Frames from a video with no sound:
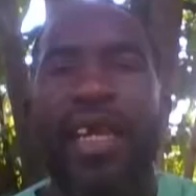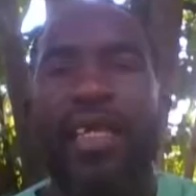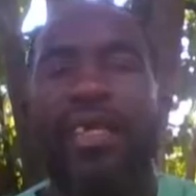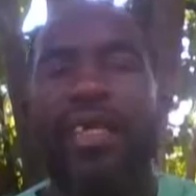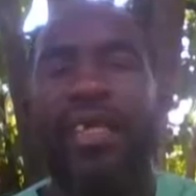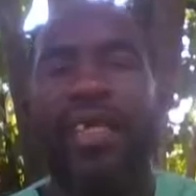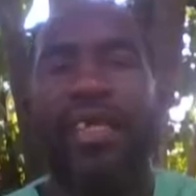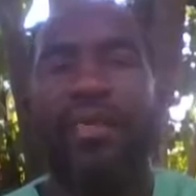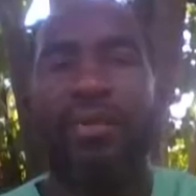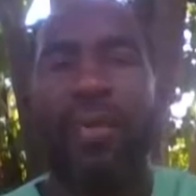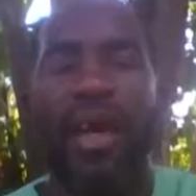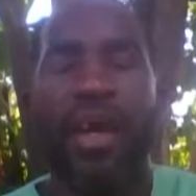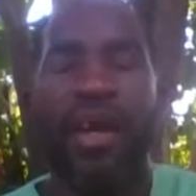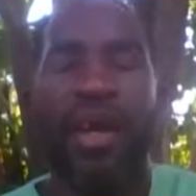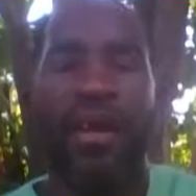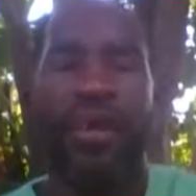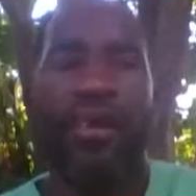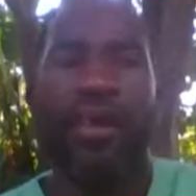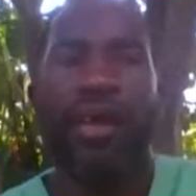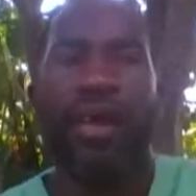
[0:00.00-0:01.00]
Guys, it's
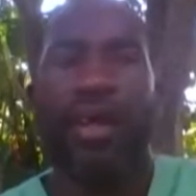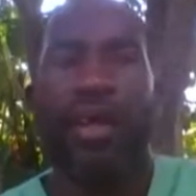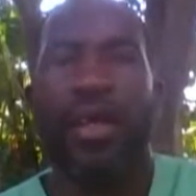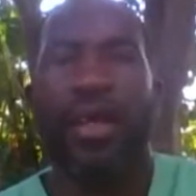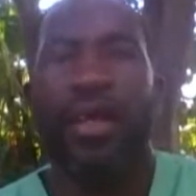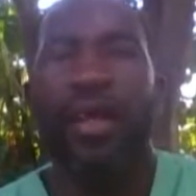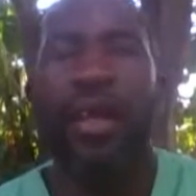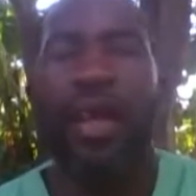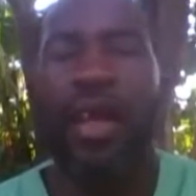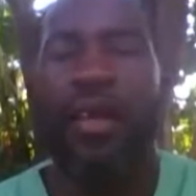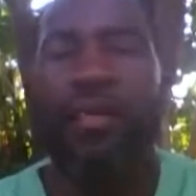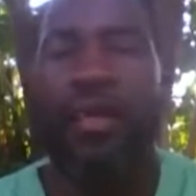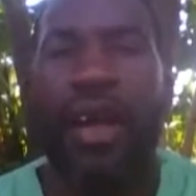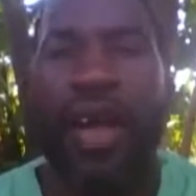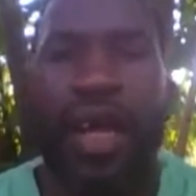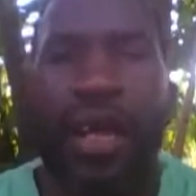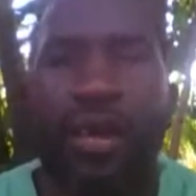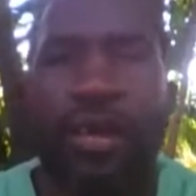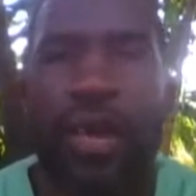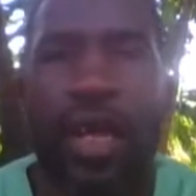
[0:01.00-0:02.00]
Marlon Herlock here of
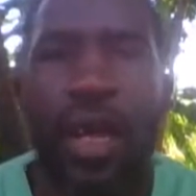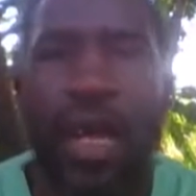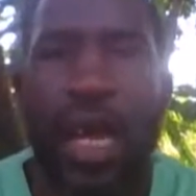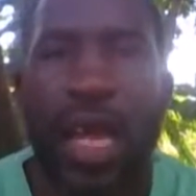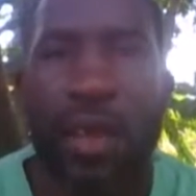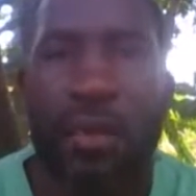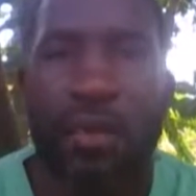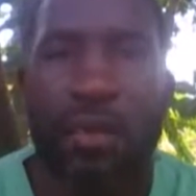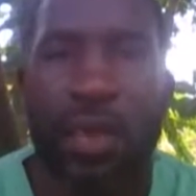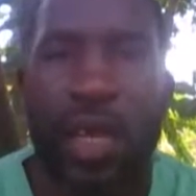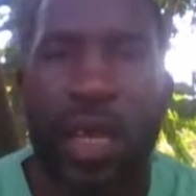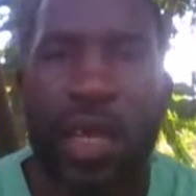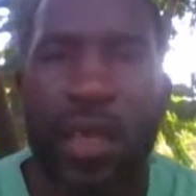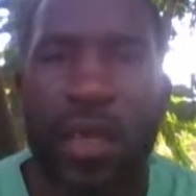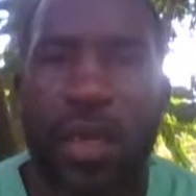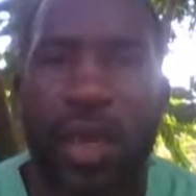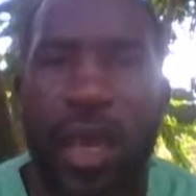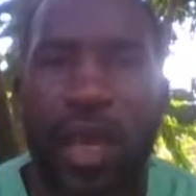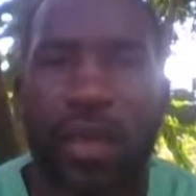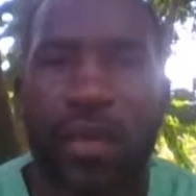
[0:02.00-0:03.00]

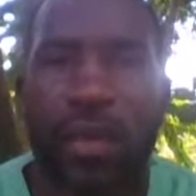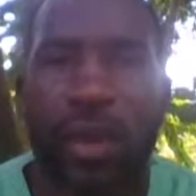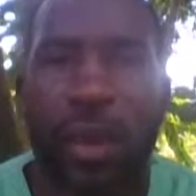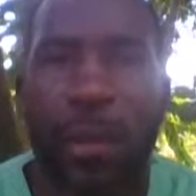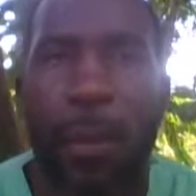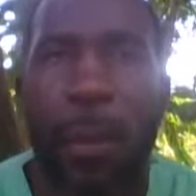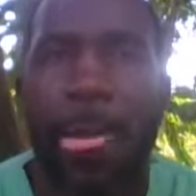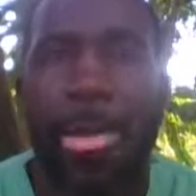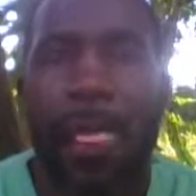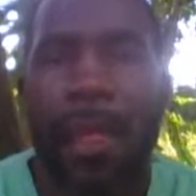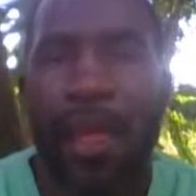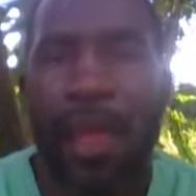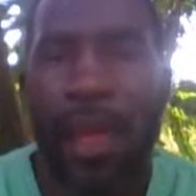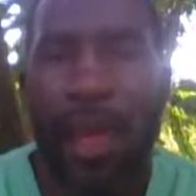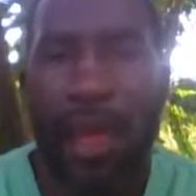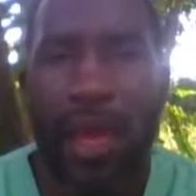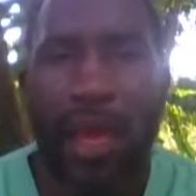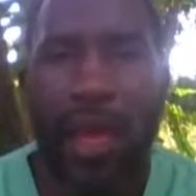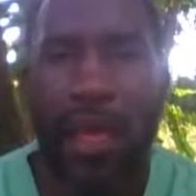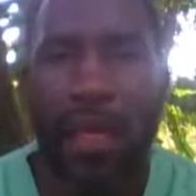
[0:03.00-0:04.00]
HallelujahLifestyle.com,
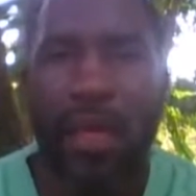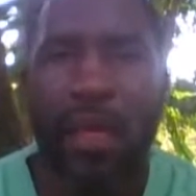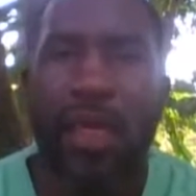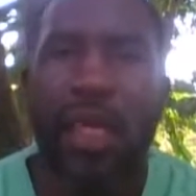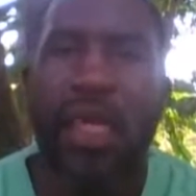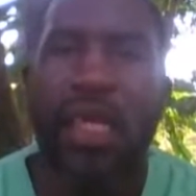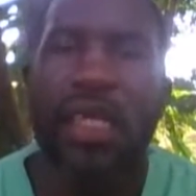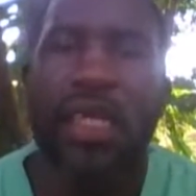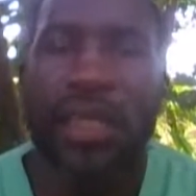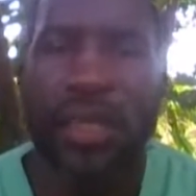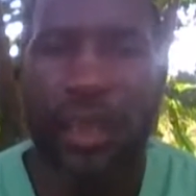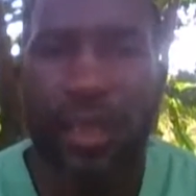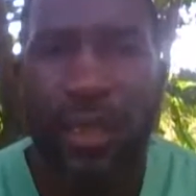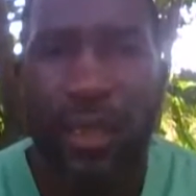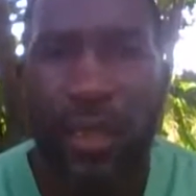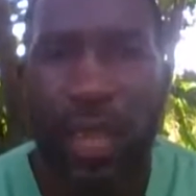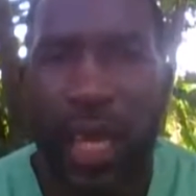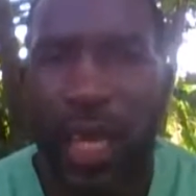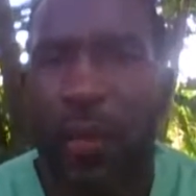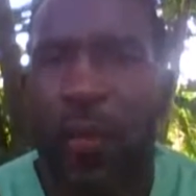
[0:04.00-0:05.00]
and it's
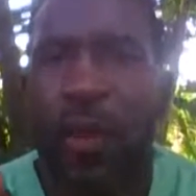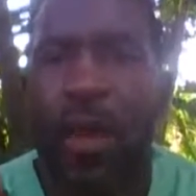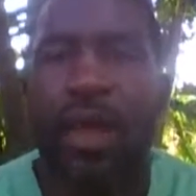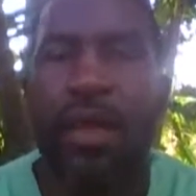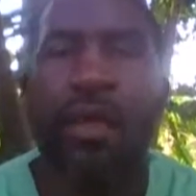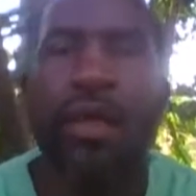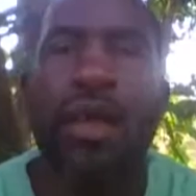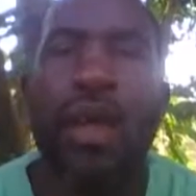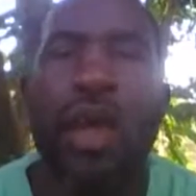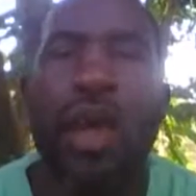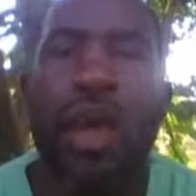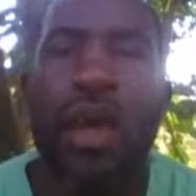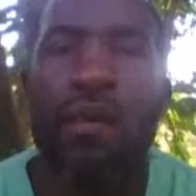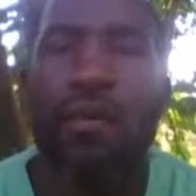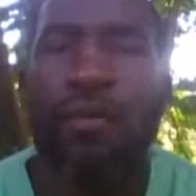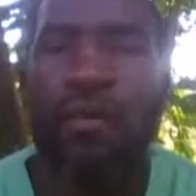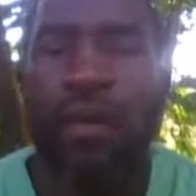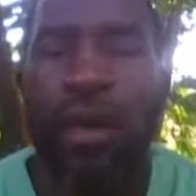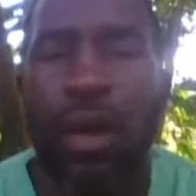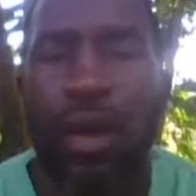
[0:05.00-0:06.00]
day one
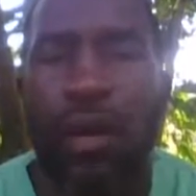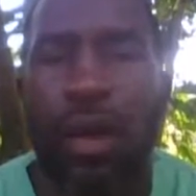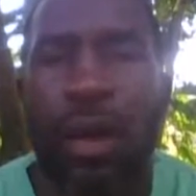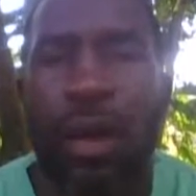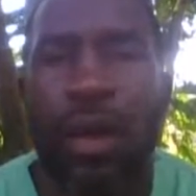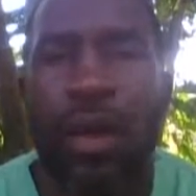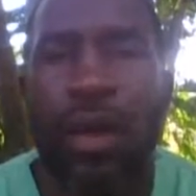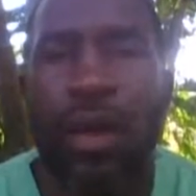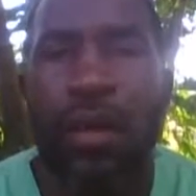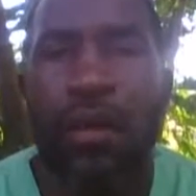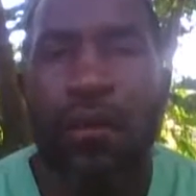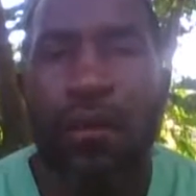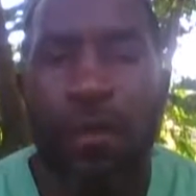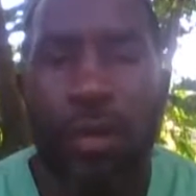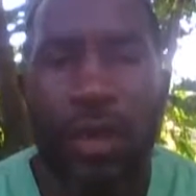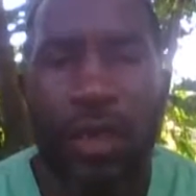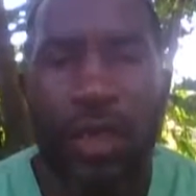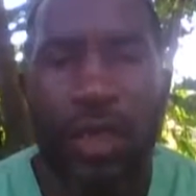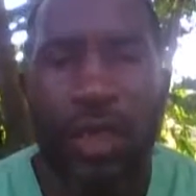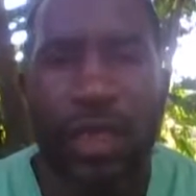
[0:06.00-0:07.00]
of our
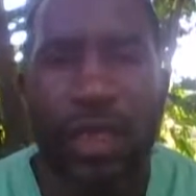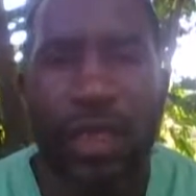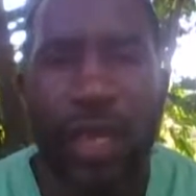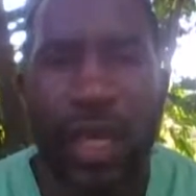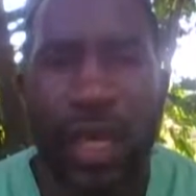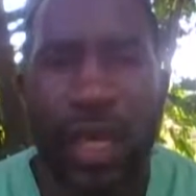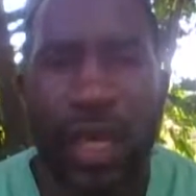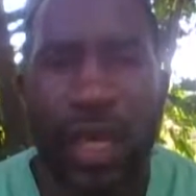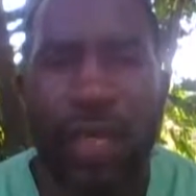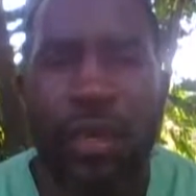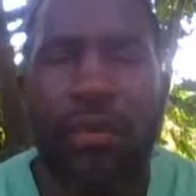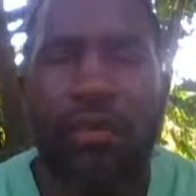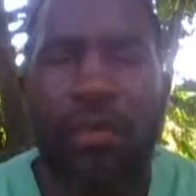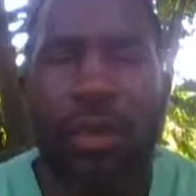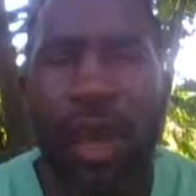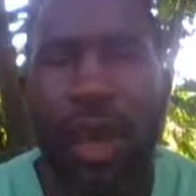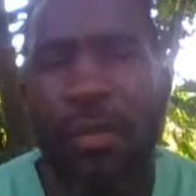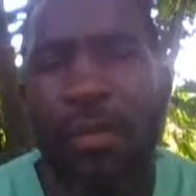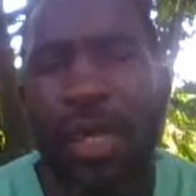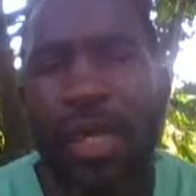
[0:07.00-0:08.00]
14-day
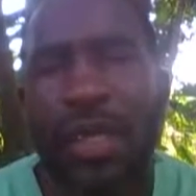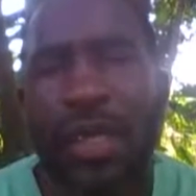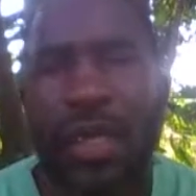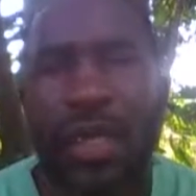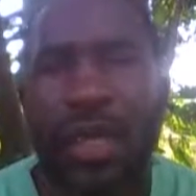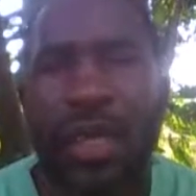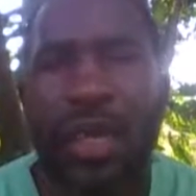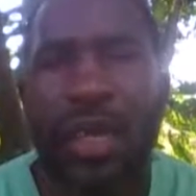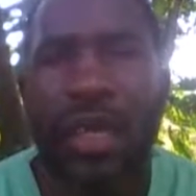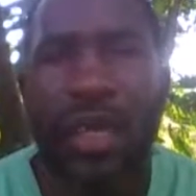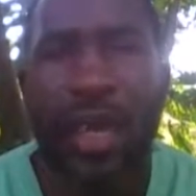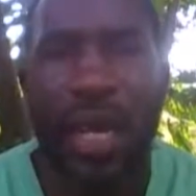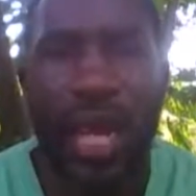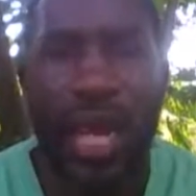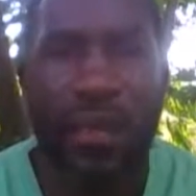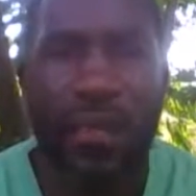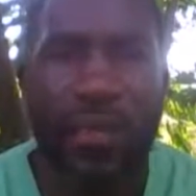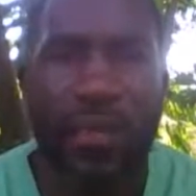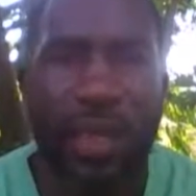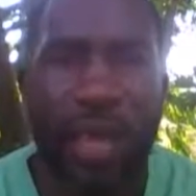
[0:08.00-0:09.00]
Raw Amazing
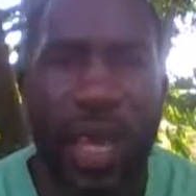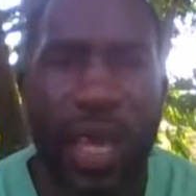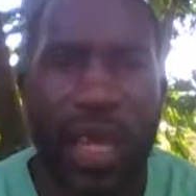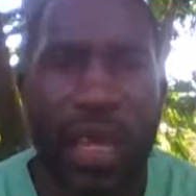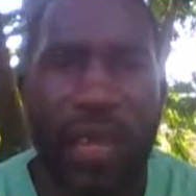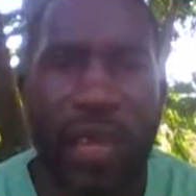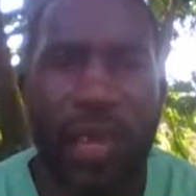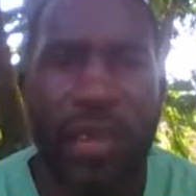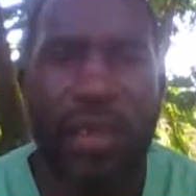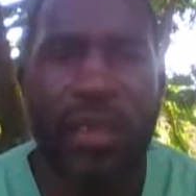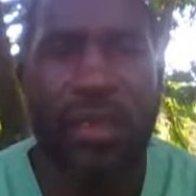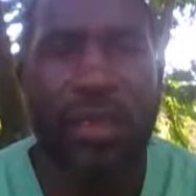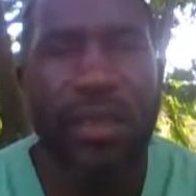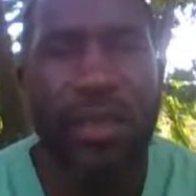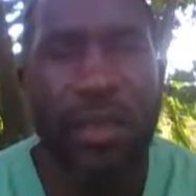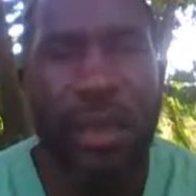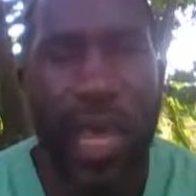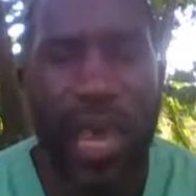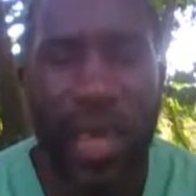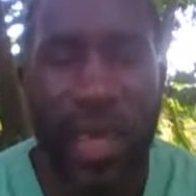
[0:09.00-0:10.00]
Lifestyle
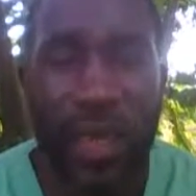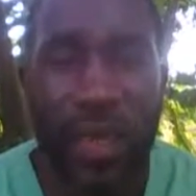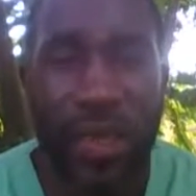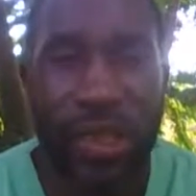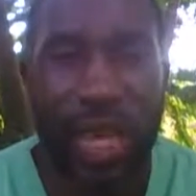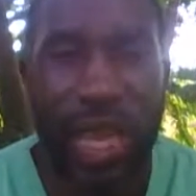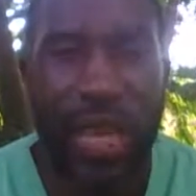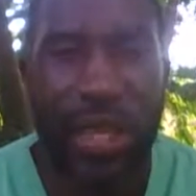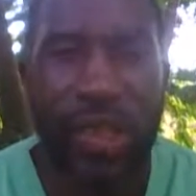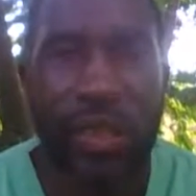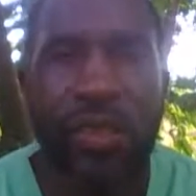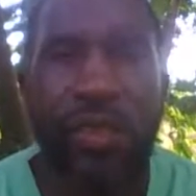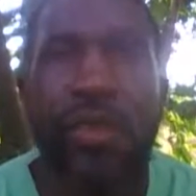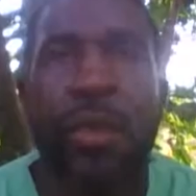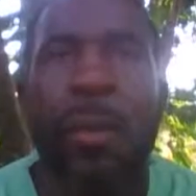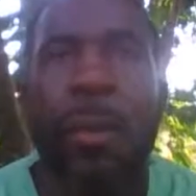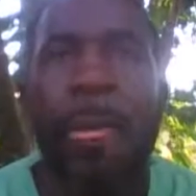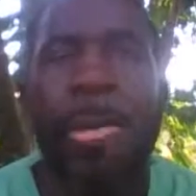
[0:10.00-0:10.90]
Diet Challenge.